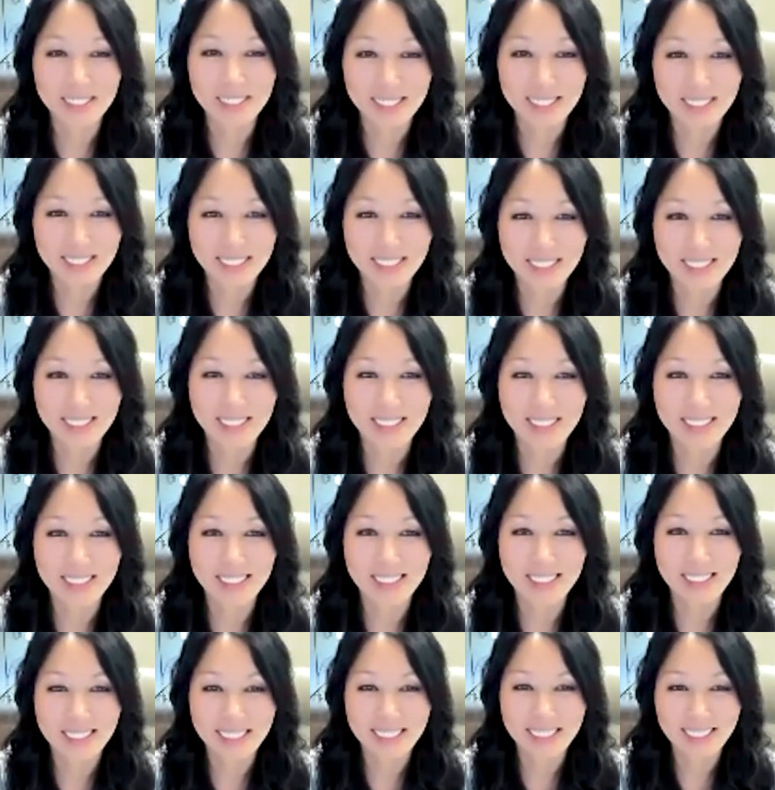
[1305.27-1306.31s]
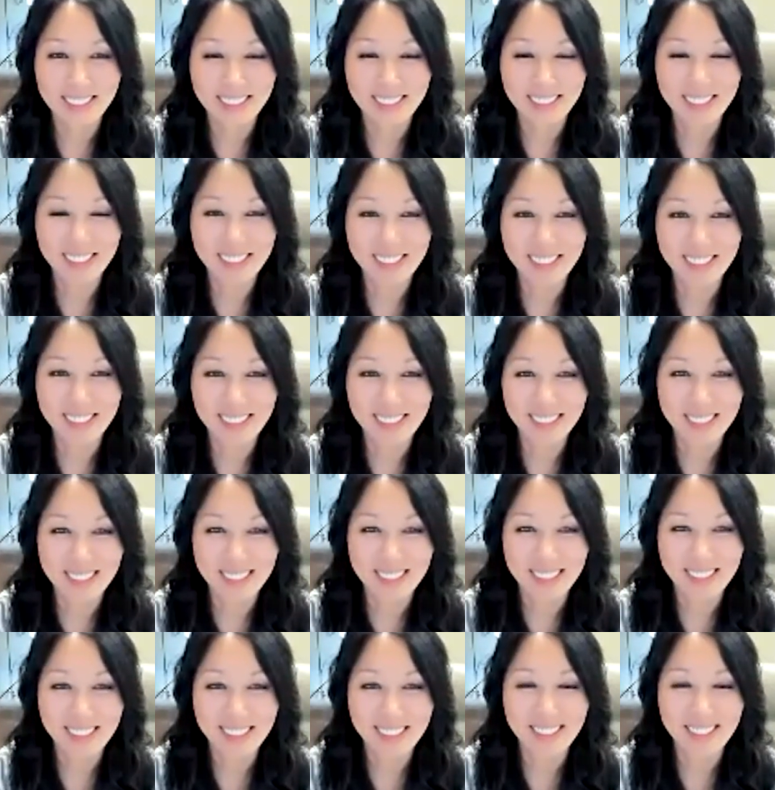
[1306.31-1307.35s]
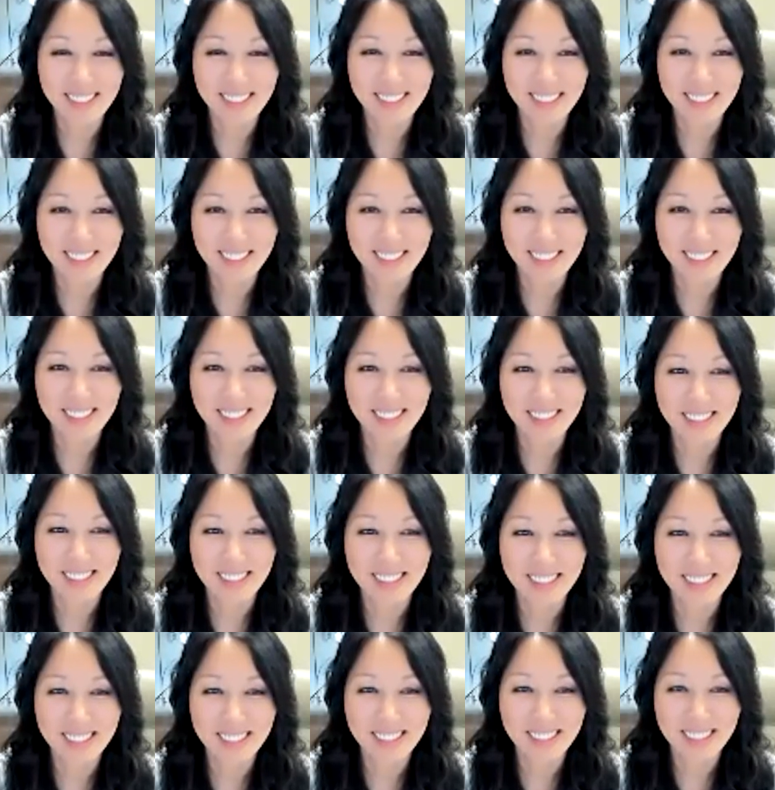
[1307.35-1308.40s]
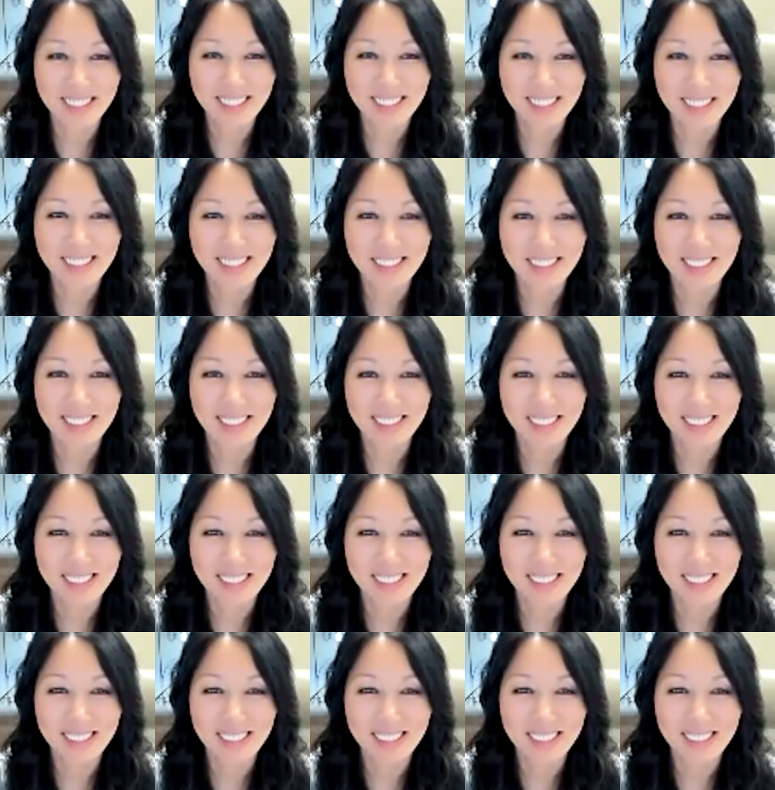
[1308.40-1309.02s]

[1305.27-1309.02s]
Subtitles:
No words are spoken by the person on screen.